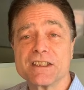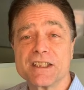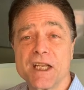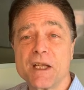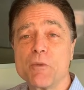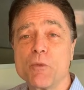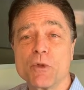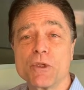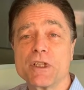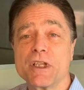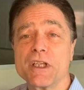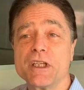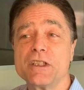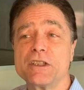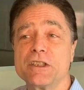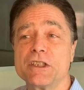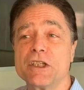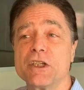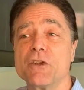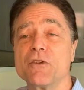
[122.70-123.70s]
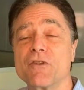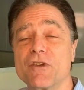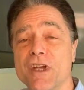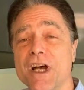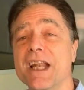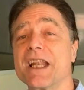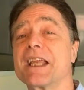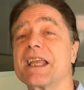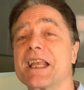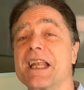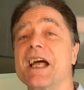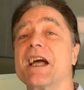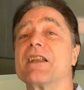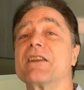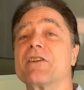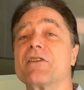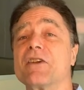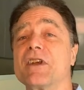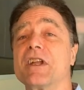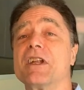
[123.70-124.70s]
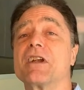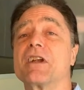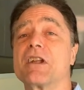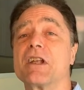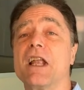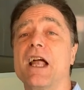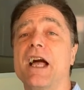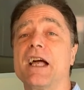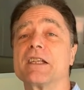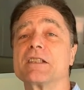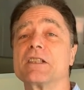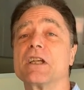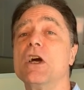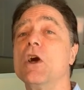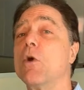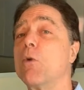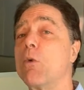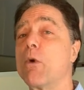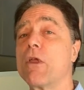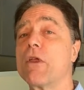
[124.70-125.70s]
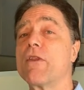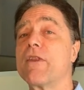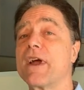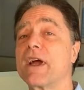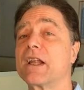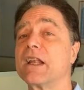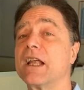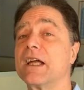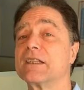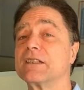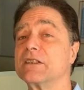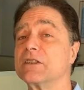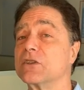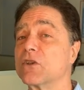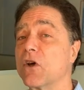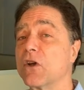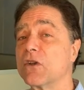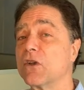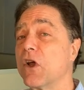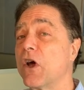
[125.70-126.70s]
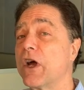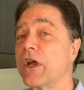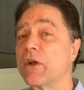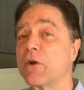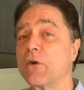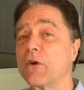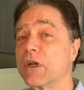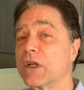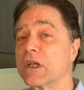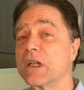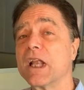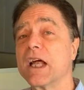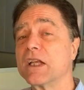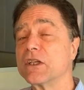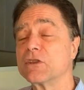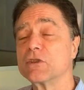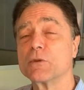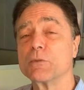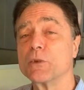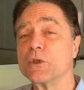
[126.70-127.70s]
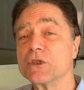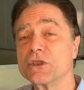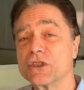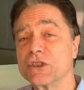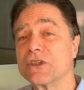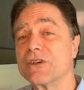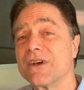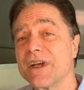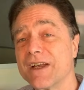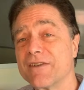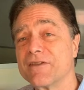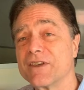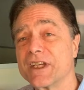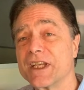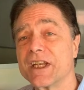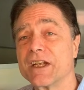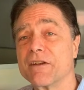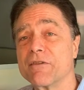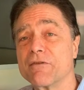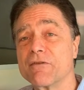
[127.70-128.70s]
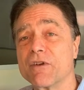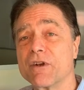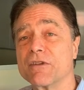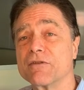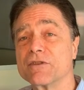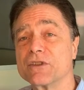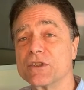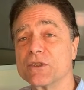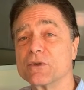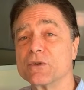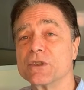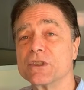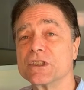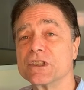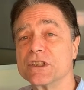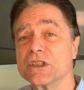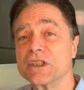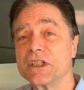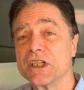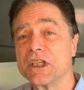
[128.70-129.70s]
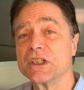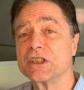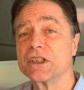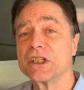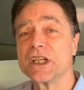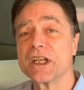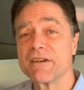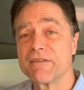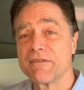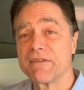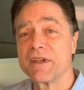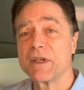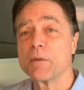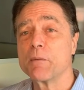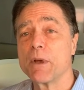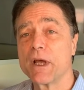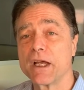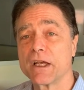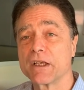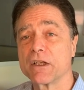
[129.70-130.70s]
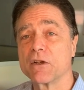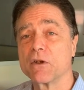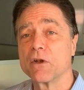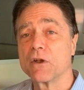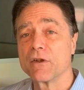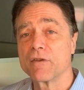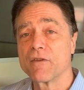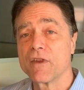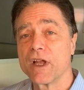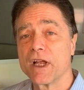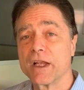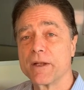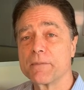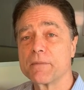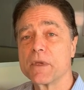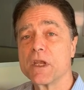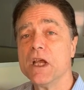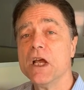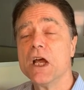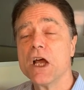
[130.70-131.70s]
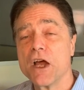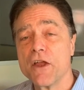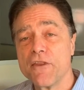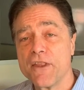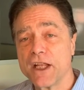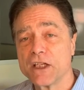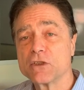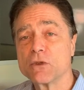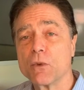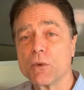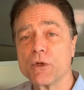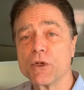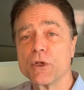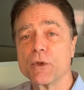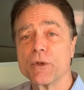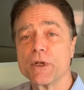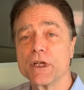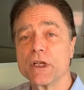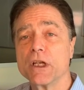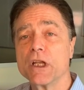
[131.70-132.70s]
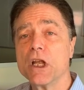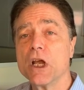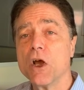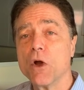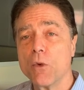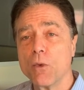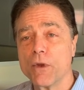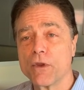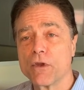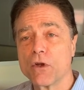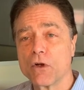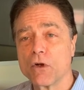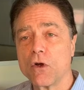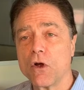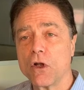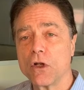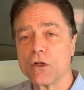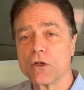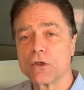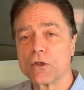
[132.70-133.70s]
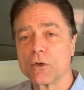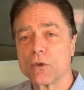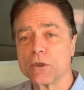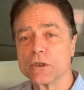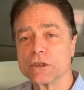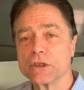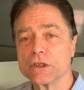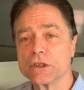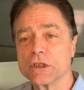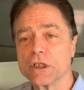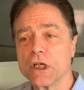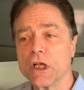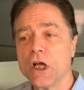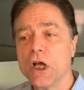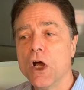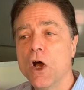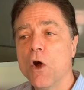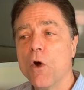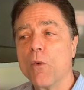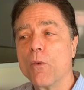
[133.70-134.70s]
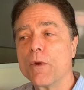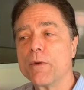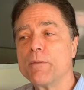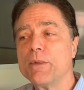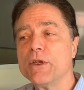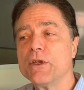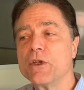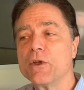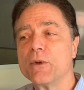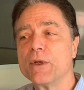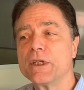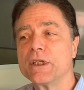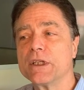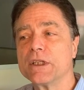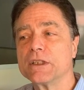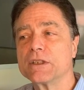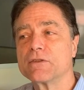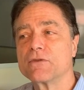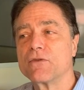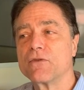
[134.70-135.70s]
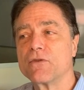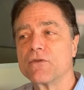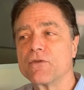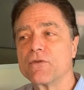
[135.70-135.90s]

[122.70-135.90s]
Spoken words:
same with teaching. You've got to get out there in a class. Whether that class is online or in a classroom, you still have to get in front of students and teach and get feedback and all of that. And that's what we're doing with all our courses. We've been doing this,